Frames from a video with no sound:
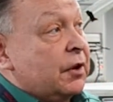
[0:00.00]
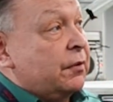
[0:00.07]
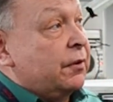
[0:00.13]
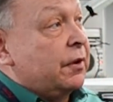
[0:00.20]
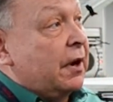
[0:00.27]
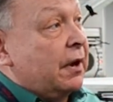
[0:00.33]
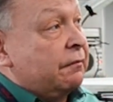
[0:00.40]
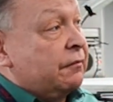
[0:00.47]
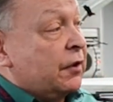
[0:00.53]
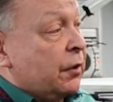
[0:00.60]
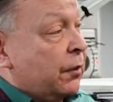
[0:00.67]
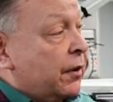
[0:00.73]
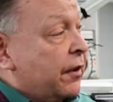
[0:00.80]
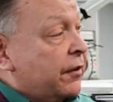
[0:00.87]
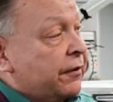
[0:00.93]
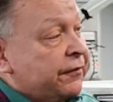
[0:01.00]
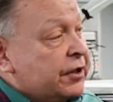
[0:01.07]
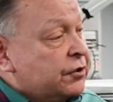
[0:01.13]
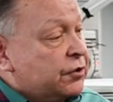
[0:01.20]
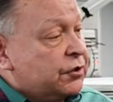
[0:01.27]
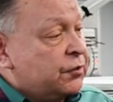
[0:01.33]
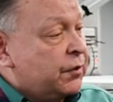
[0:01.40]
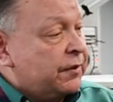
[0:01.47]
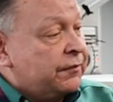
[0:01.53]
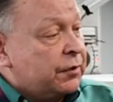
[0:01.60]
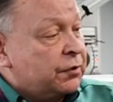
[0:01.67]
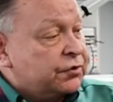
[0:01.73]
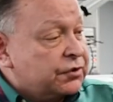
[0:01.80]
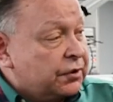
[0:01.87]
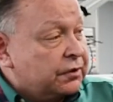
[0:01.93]
There were other features we've
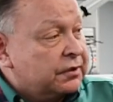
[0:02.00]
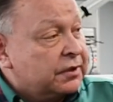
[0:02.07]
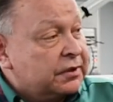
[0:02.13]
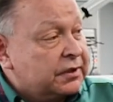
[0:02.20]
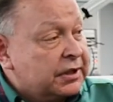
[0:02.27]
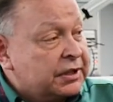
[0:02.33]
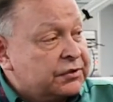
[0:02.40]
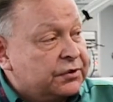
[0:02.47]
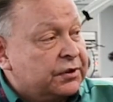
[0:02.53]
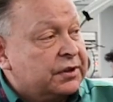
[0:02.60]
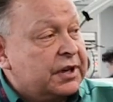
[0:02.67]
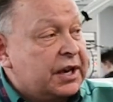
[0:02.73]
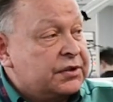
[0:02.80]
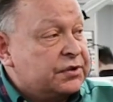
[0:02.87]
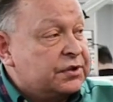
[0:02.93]
used in certain